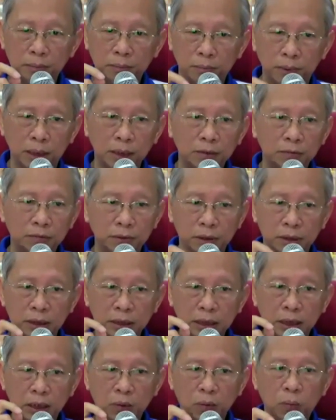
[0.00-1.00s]

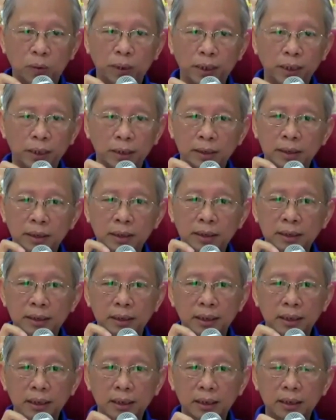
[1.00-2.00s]
mindfulness, awareness is
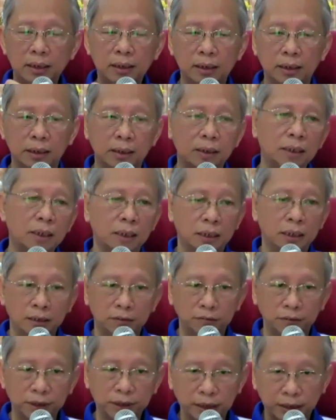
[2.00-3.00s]
the key.
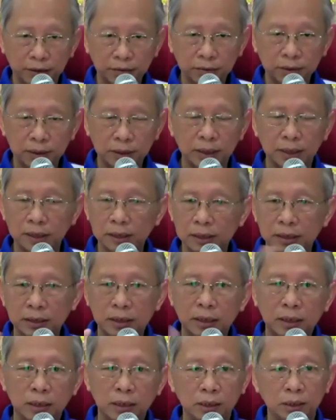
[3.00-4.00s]
Without this,
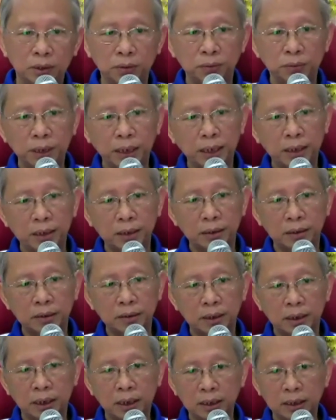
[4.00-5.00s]
you
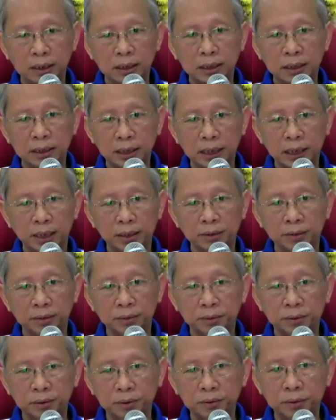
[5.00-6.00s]
cannot understand,
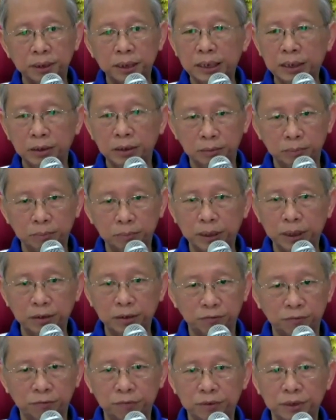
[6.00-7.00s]
you cannot
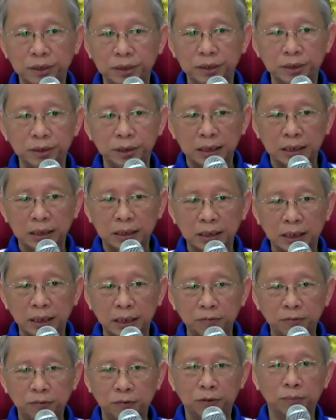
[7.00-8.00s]
break free.
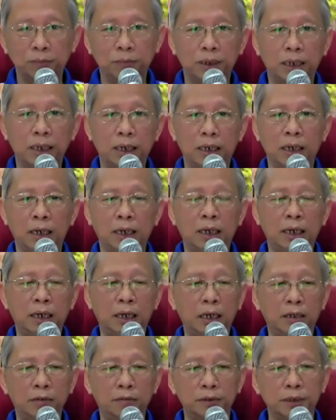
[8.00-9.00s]
And from there,
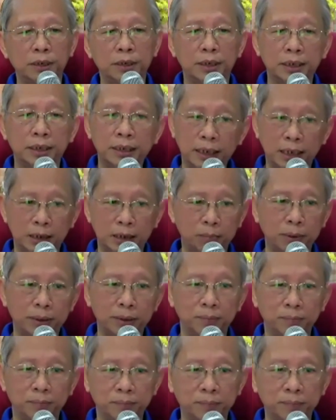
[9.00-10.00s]
everything happened.